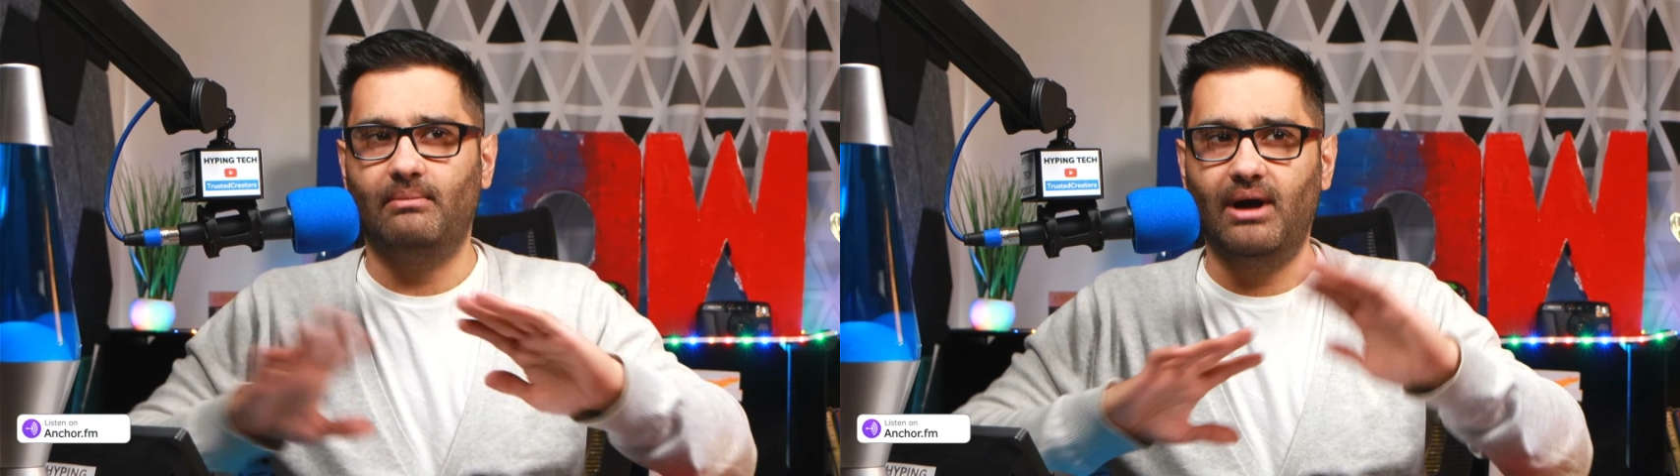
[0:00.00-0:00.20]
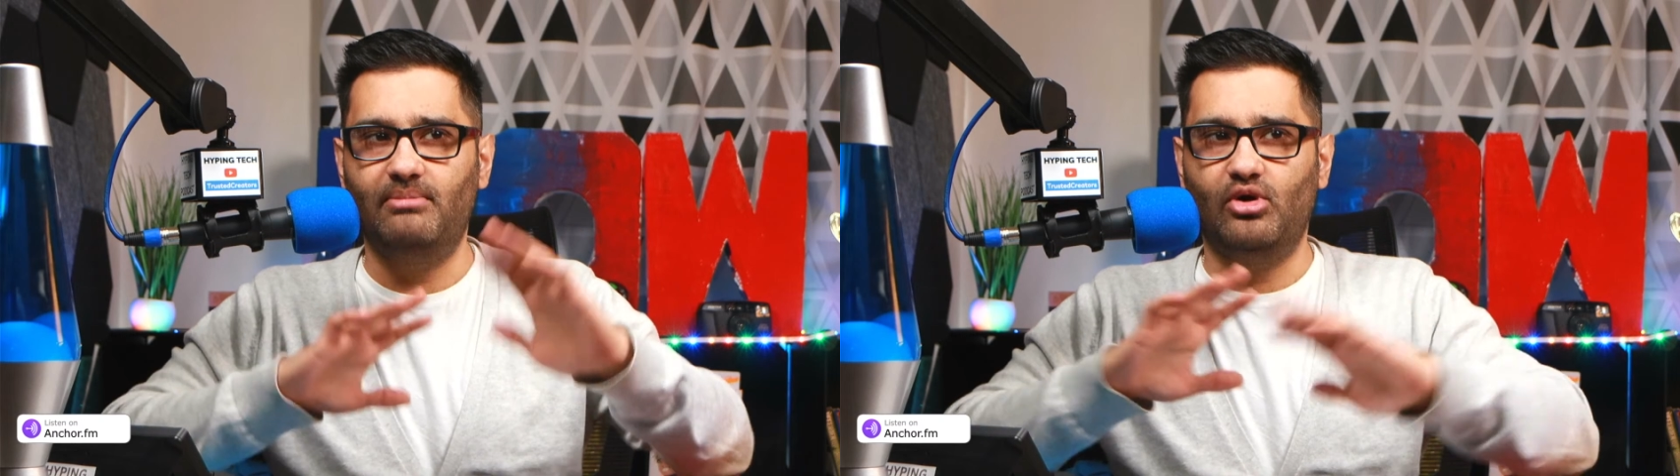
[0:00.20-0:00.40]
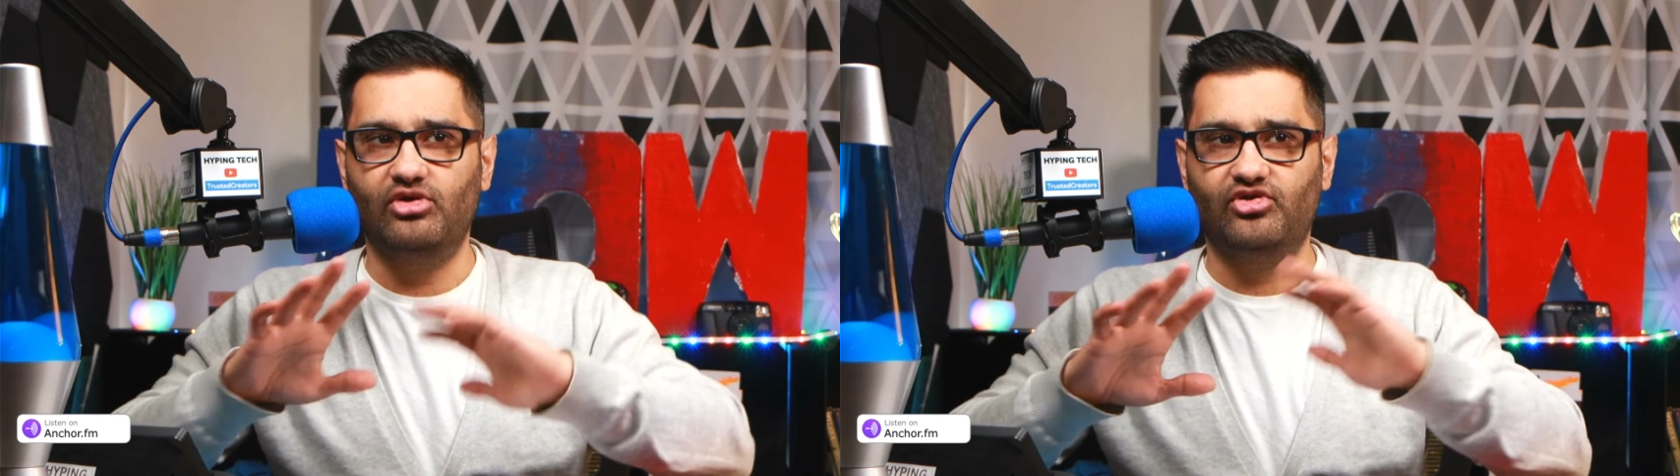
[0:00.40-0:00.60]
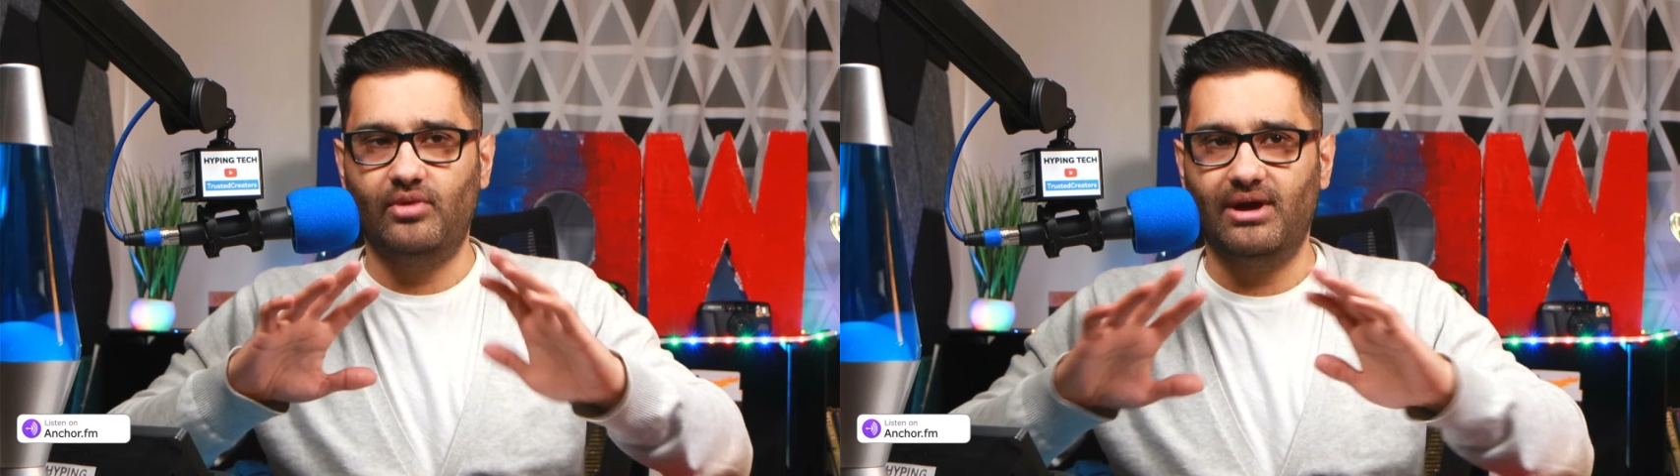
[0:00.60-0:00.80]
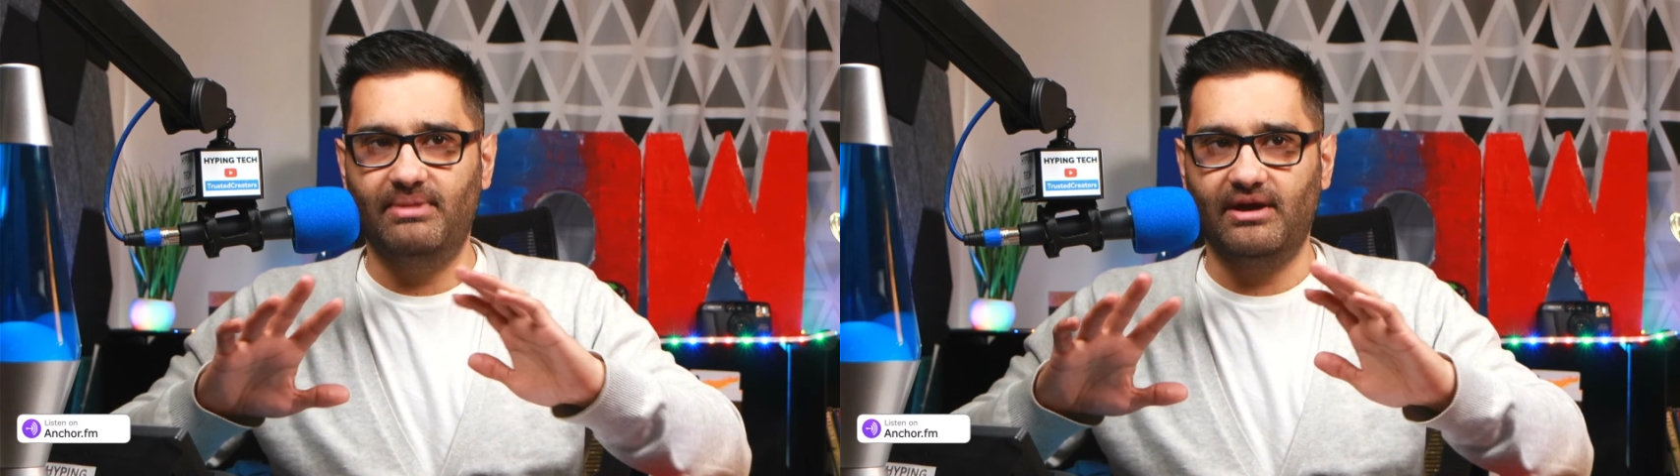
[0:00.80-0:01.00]
I might be going
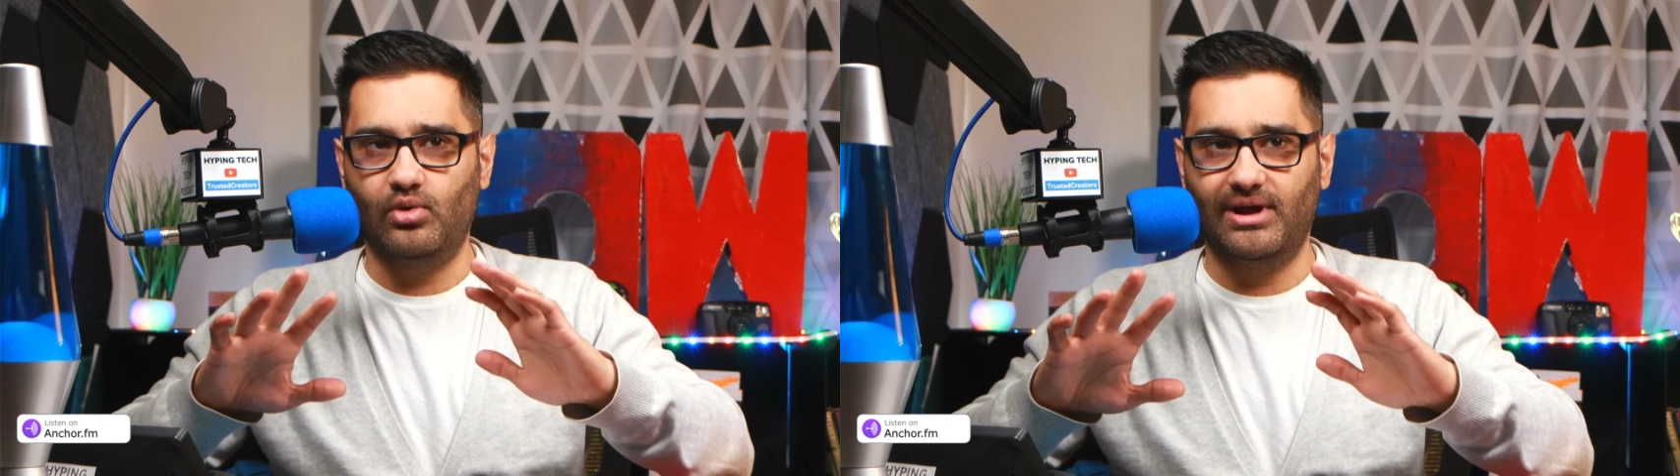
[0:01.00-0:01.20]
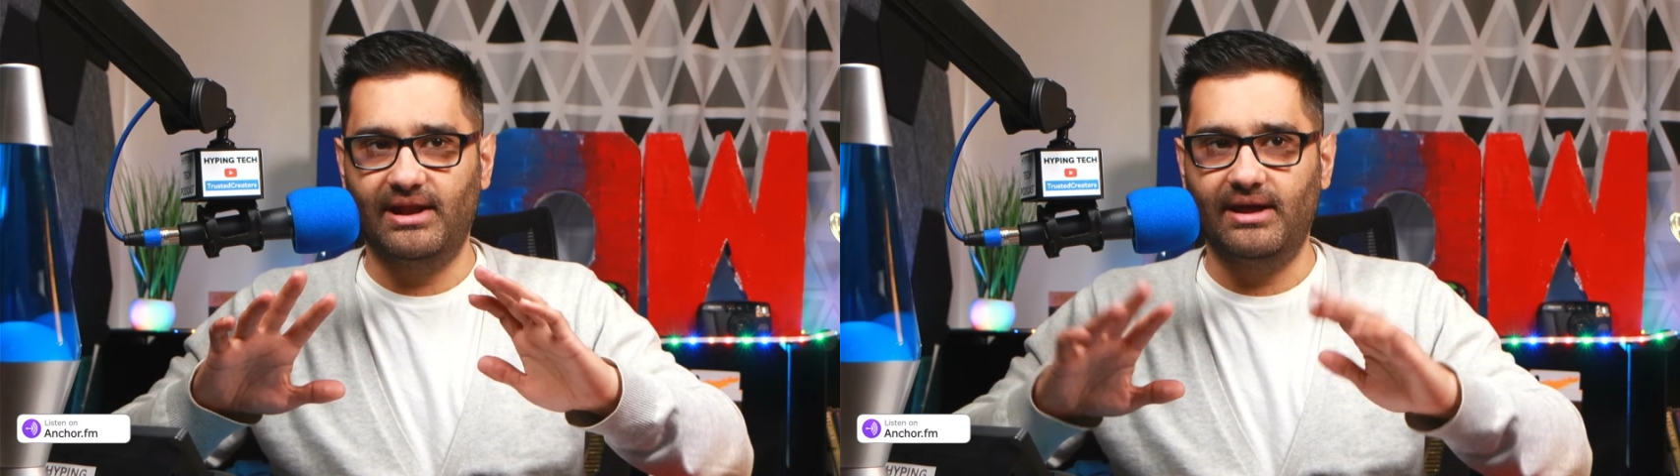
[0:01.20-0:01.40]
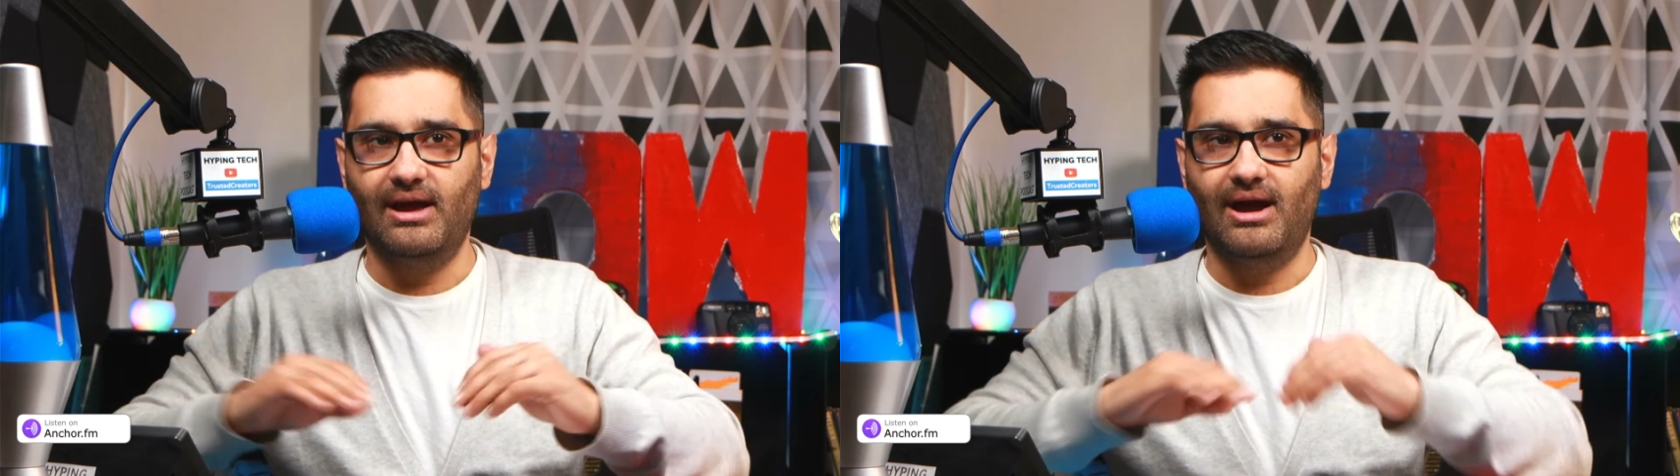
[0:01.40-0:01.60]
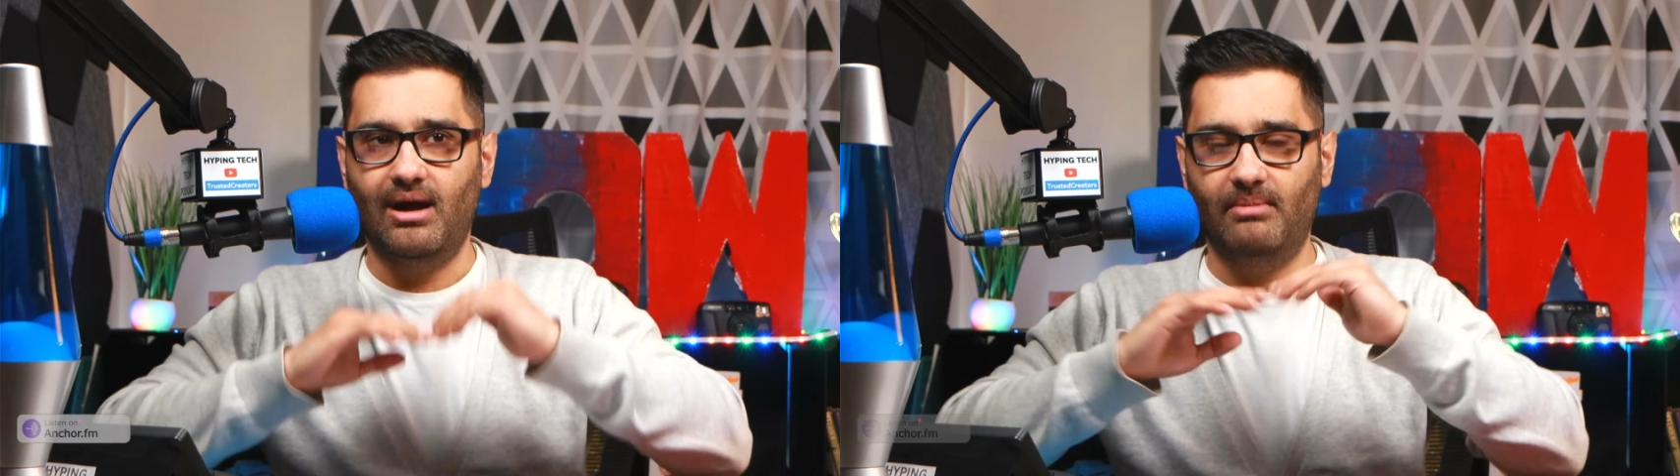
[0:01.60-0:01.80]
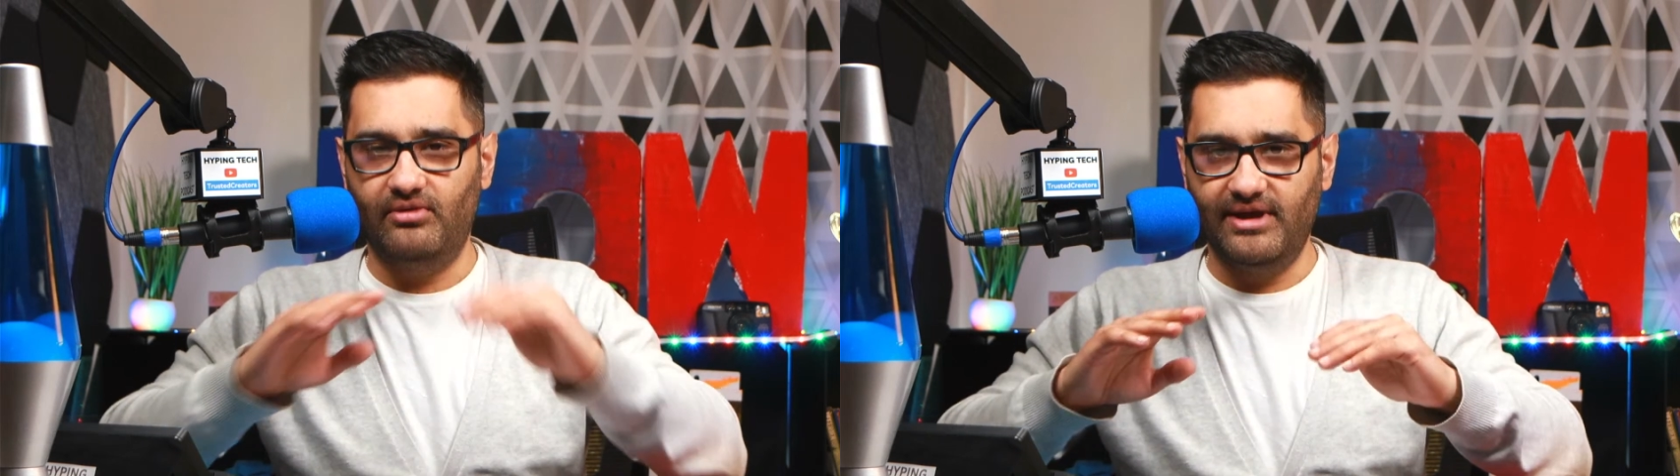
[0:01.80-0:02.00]
through it a bit quickly.
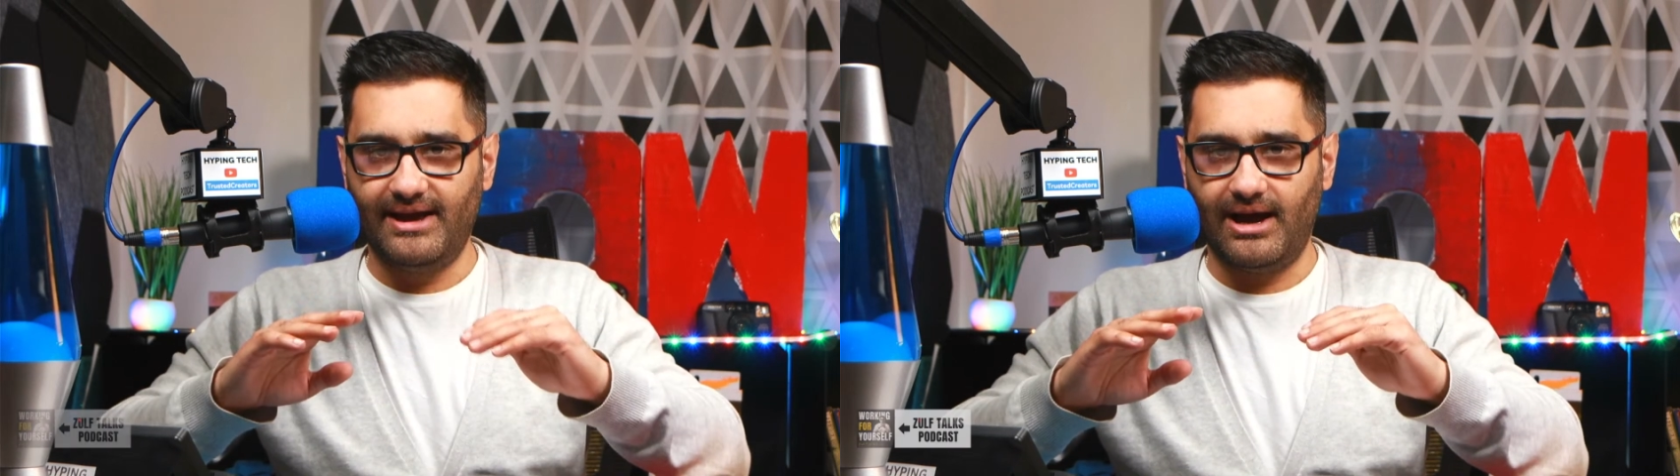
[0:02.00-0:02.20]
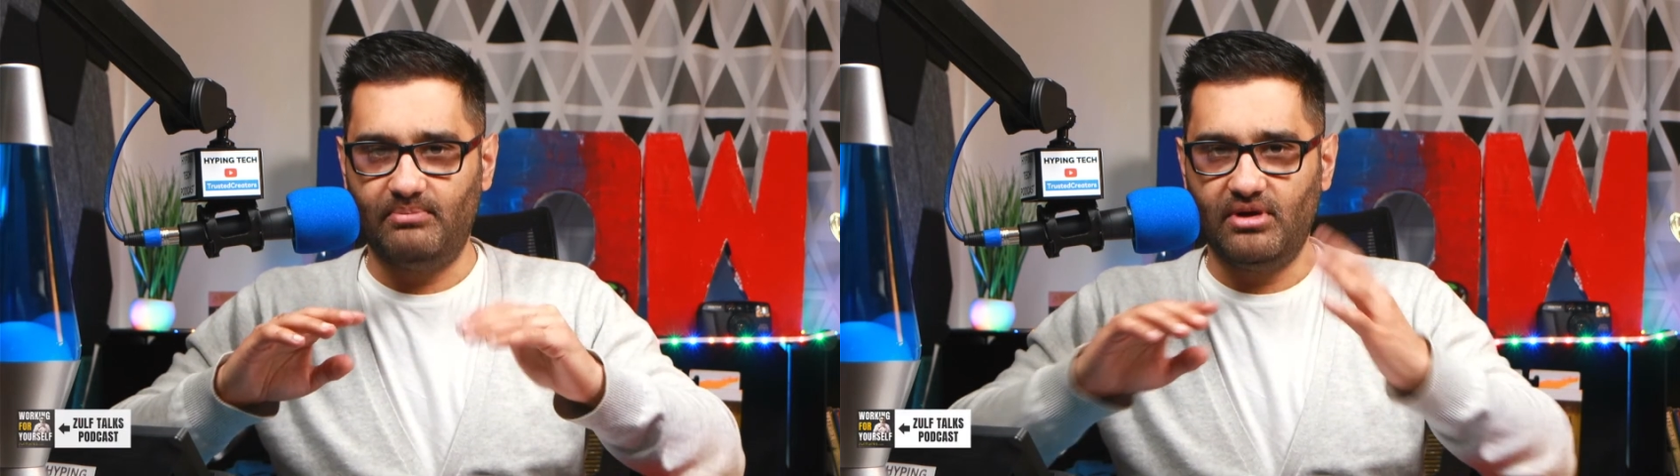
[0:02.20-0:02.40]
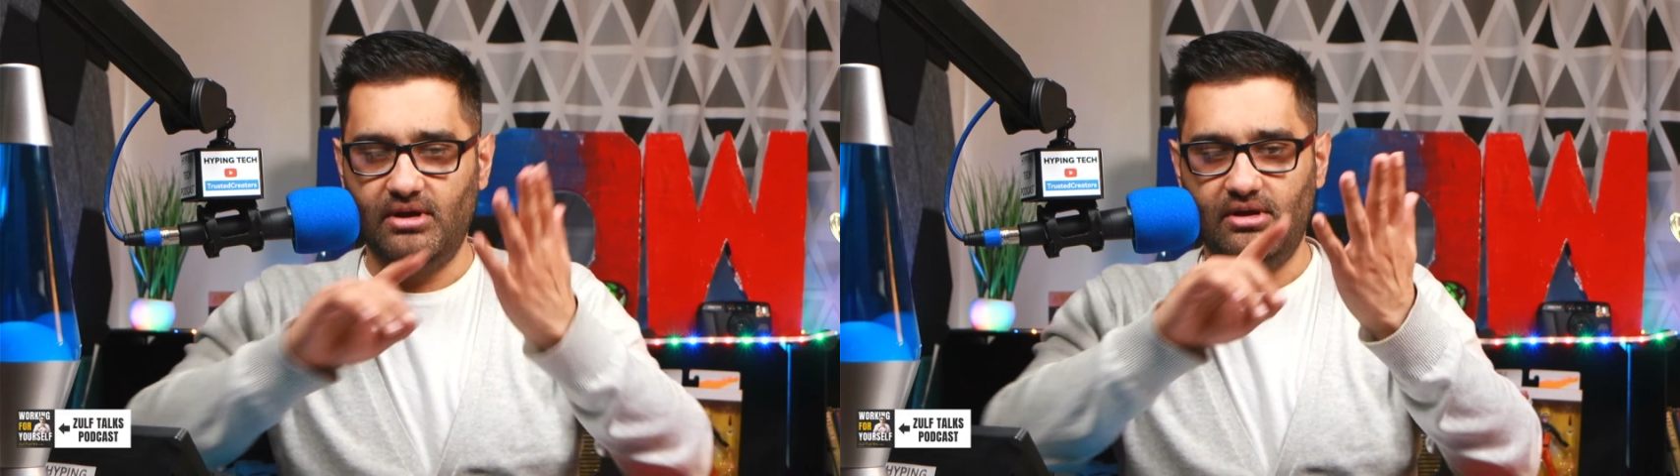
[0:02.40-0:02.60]
I'm going to recap.